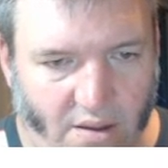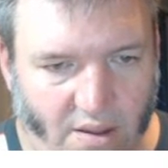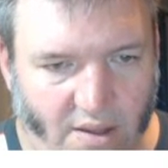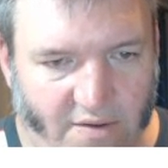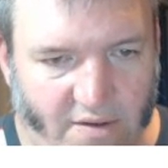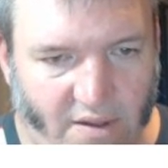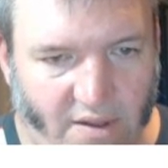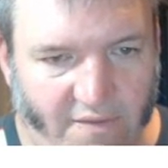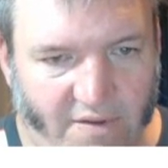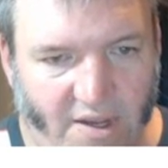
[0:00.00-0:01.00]
That's the
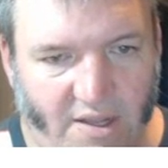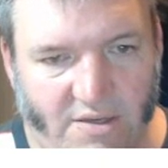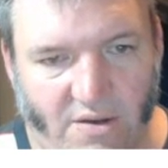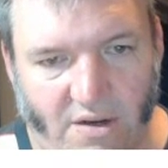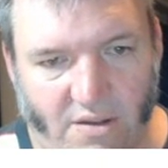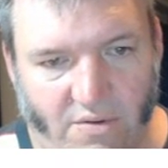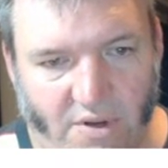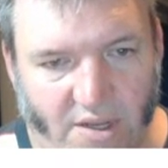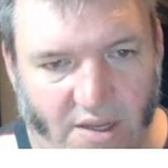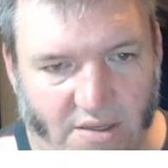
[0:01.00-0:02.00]
left-hand side, and the
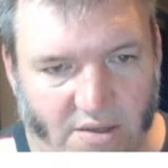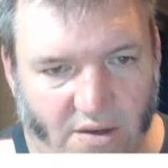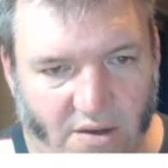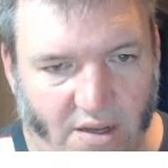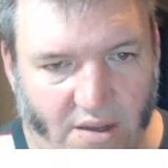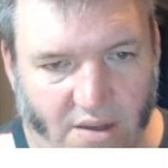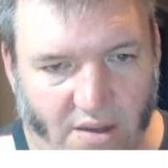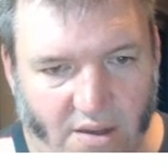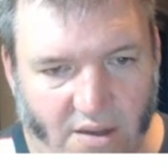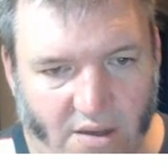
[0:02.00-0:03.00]
right-hand side
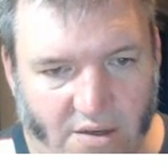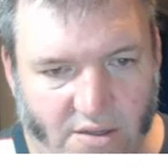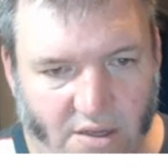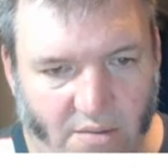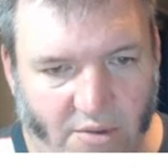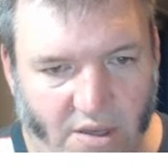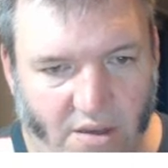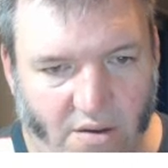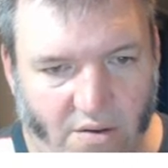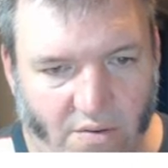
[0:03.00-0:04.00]
is just going to be
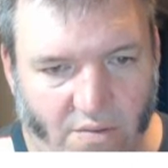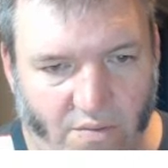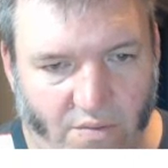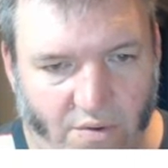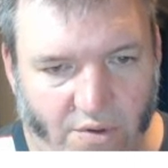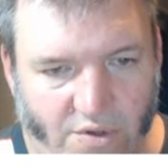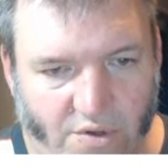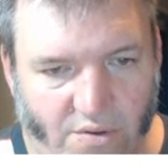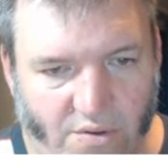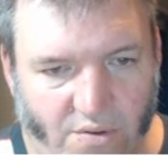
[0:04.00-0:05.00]
root
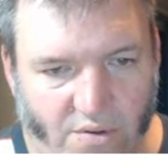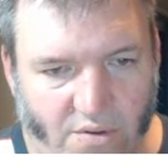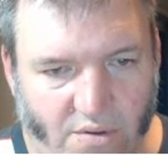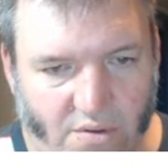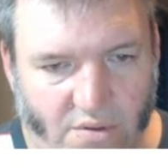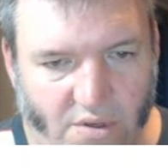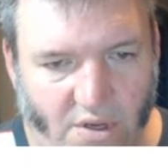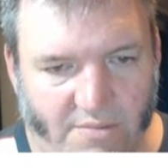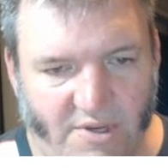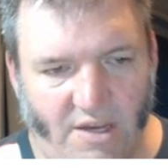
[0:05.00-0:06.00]
2
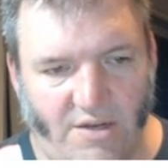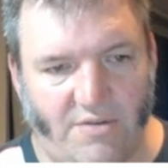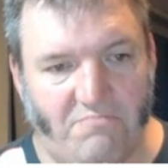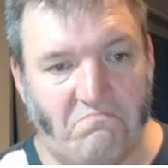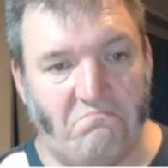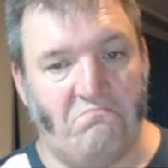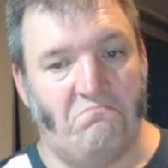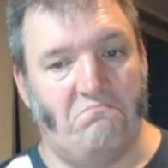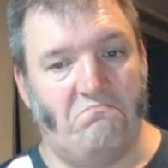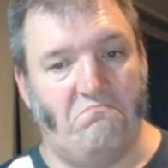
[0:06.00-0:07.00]
times H.
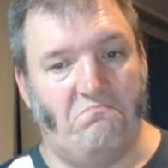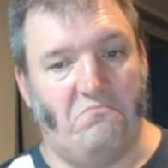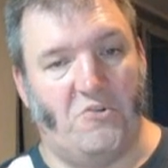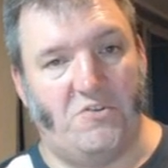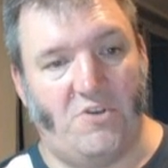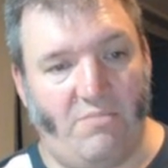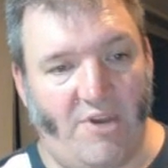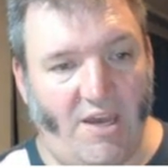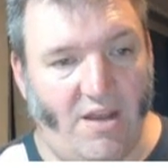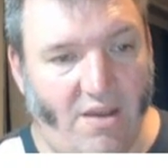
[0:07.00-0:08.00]
Not so
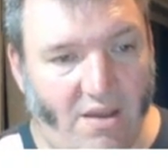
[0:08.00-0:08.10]
bad.